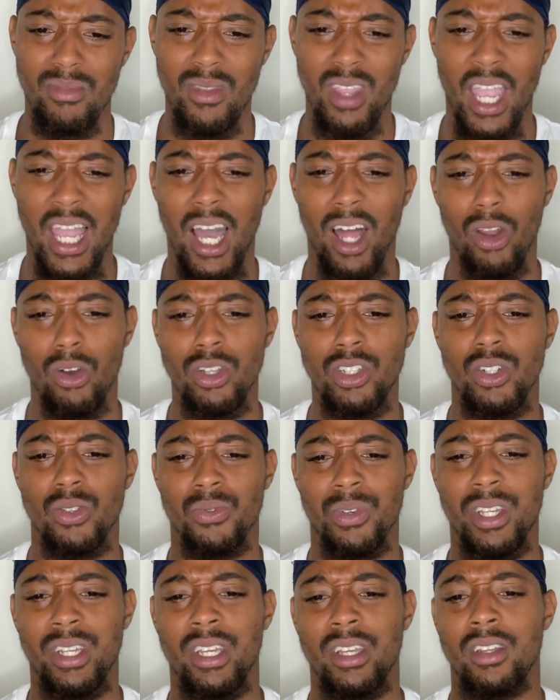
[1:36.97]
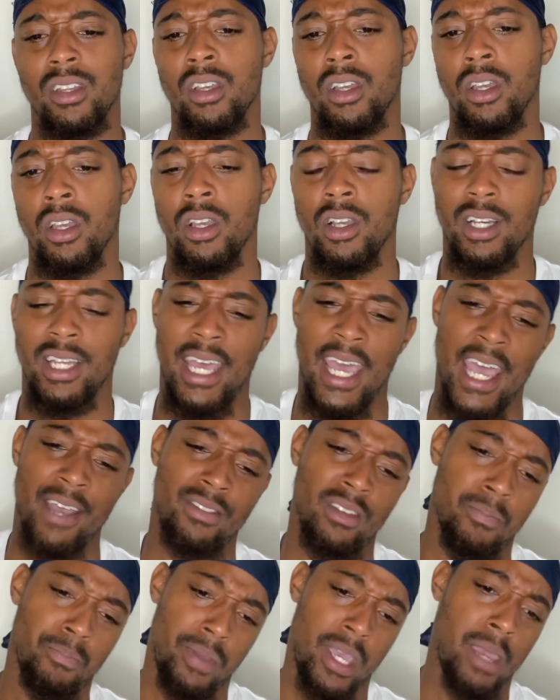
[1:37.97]
I'll also read it. Because I had
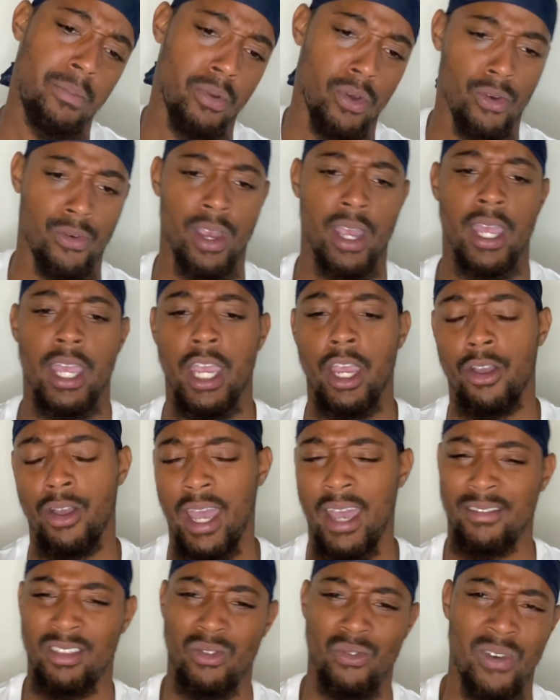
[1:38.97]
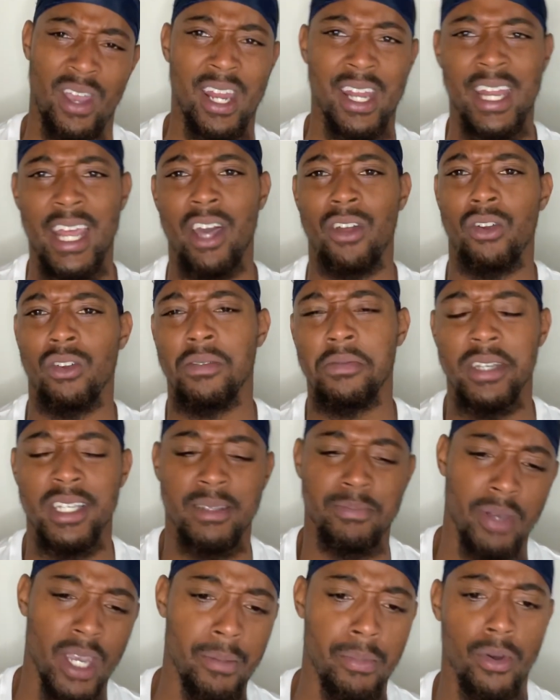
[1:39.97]
the paper right here. I had to write it down on a piece of
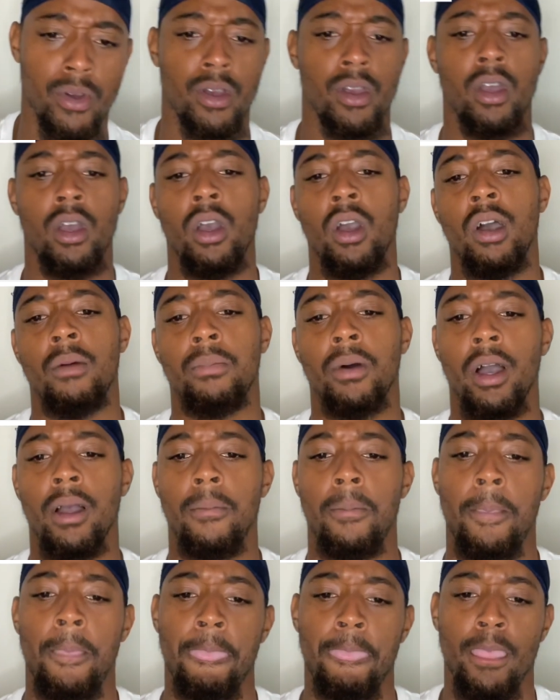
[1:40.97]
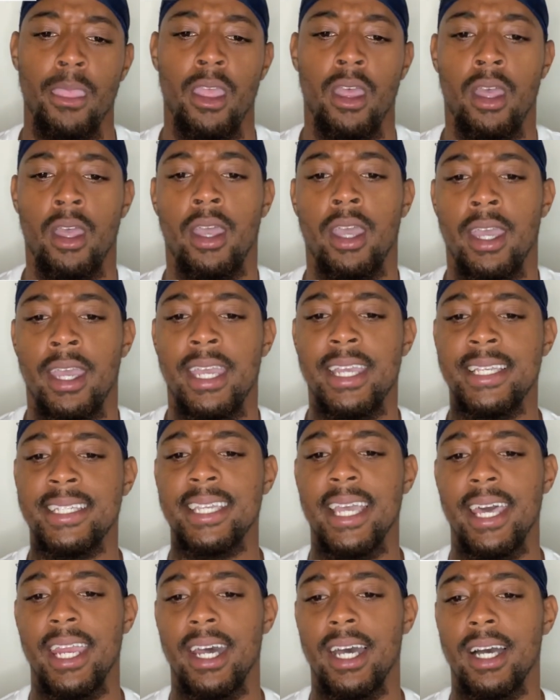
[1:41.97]
paper. But he
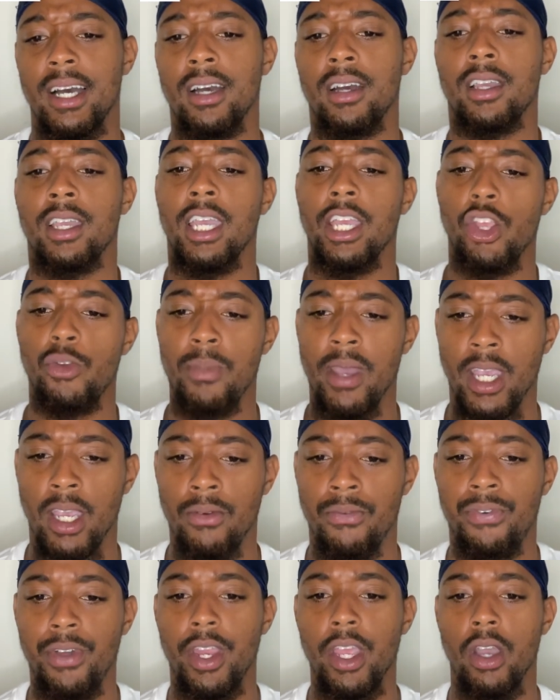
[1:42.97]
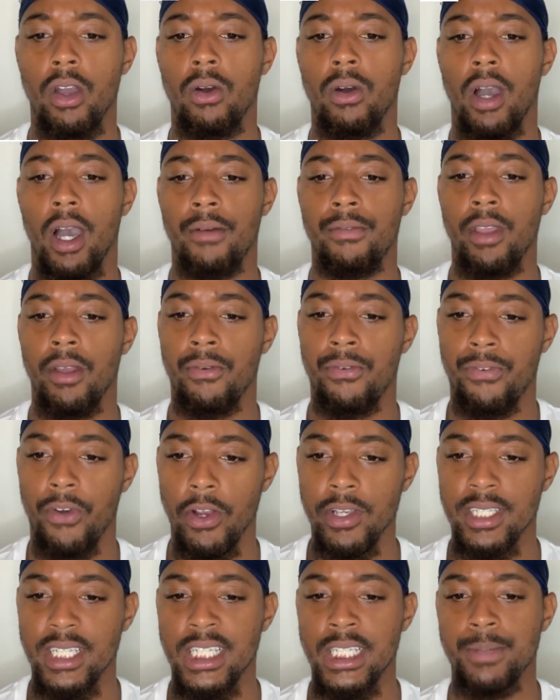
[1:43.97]
said, can you make a video of your
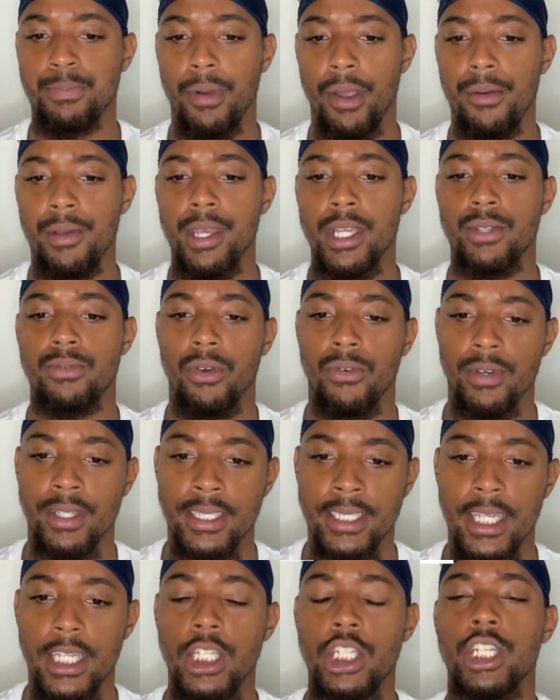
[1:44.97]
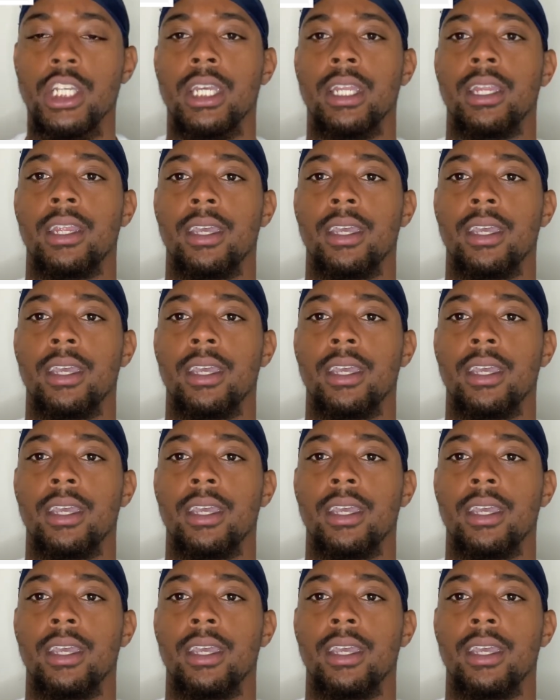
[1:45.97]
first experience with retention?